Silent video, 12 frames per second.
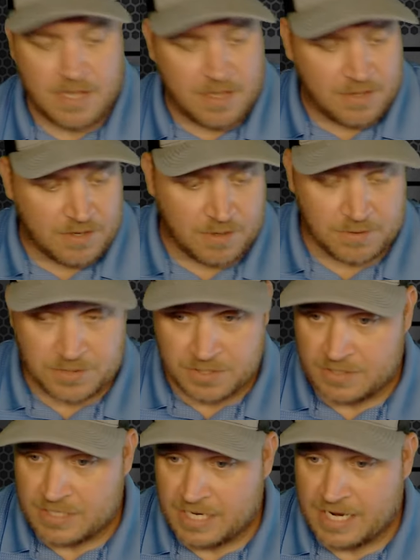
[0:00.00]
The coach could
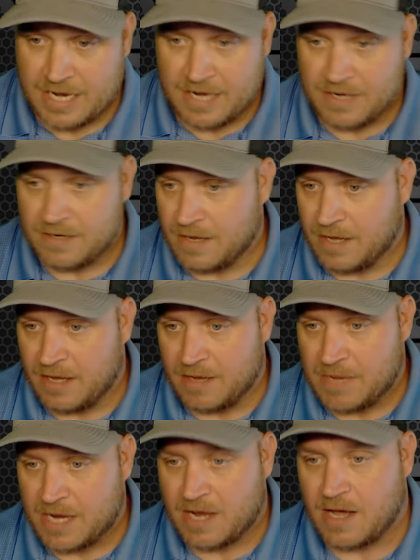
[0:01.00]
say, "Hey,
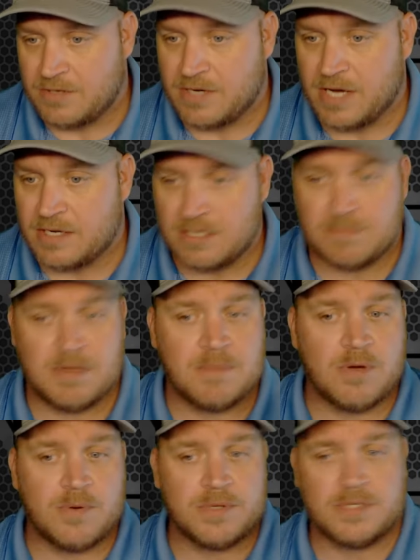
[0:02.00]
my contract is up. I'm
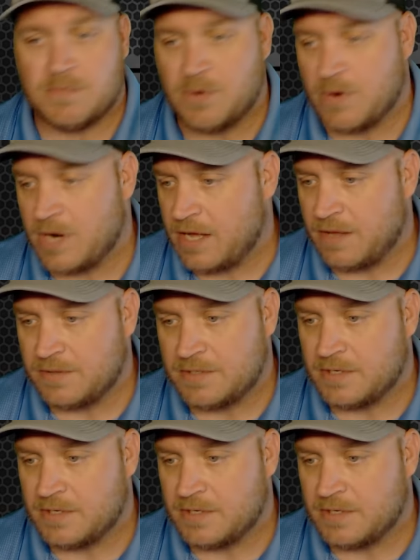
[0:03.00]
going somewhere else."